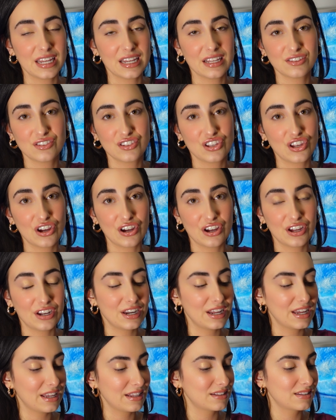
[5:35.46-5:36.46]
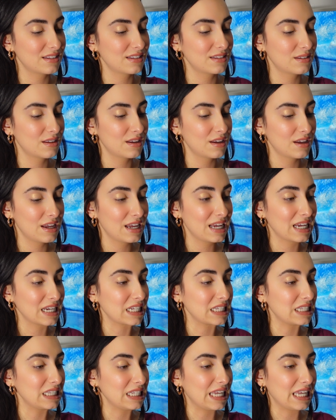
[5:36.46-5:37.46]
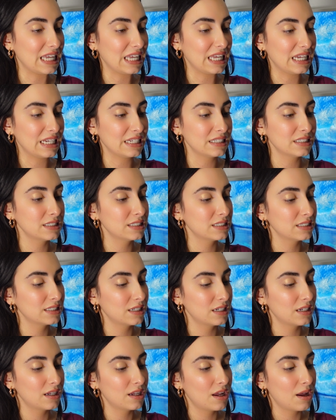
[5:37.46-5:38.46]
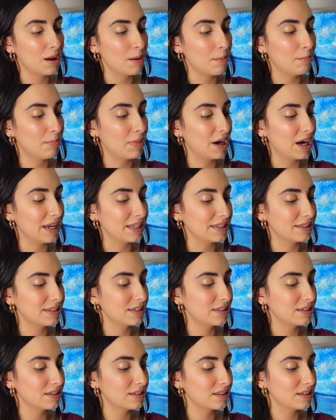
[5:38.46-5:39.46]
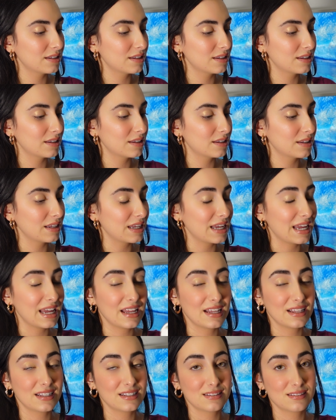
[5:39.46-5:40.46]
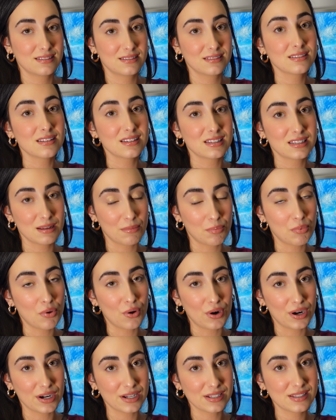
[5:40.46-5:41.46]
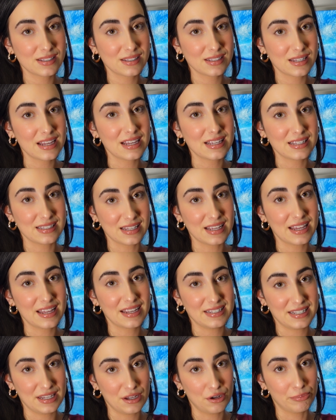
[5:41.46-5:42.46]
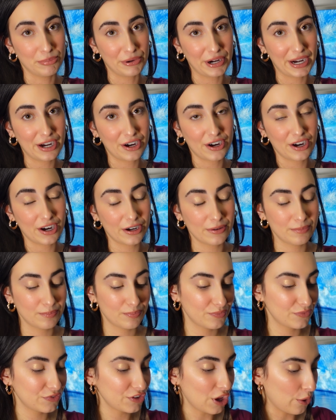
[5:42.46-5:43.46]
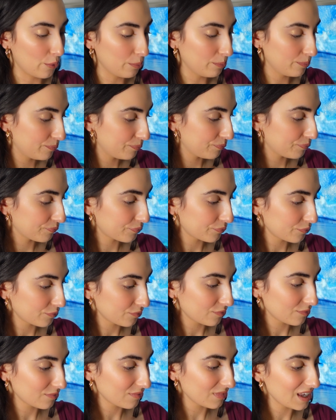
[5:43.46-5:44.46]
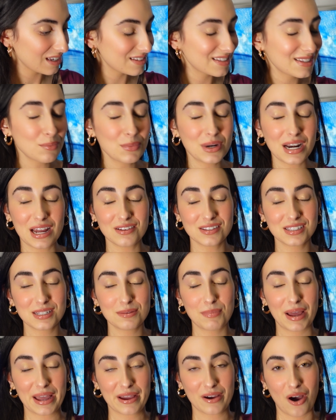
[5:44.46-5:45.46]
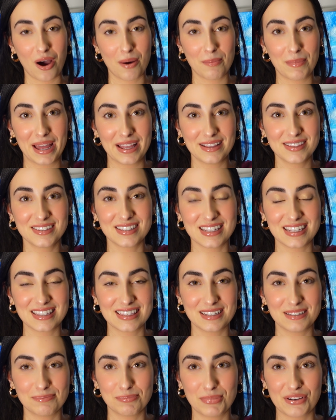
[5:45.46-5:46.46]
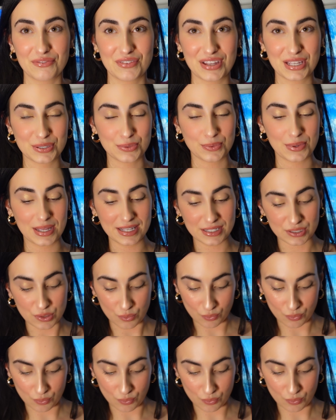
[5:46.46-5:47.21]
it's good, it's clean, but the supports is a deal breaker. So someone else in my comments in the previous weeks